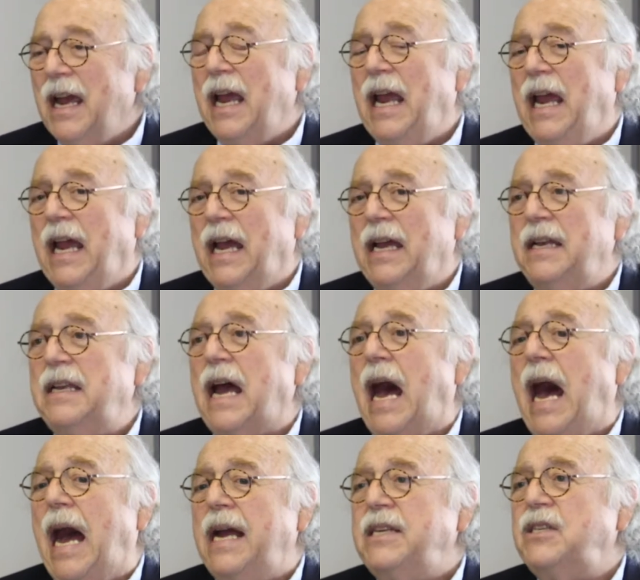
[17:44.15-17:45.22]
And
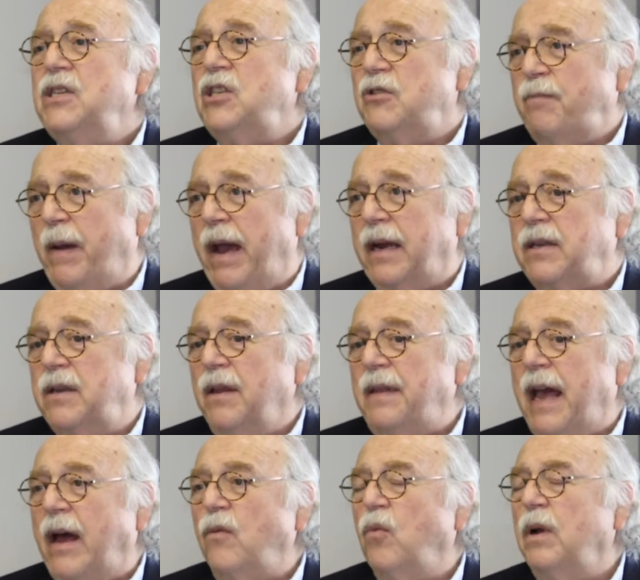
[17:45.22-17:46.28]
I suspect
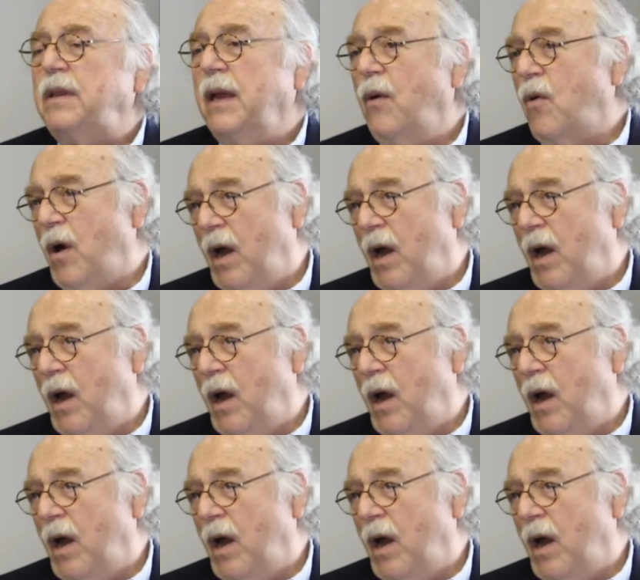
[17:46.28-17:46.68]
that what they were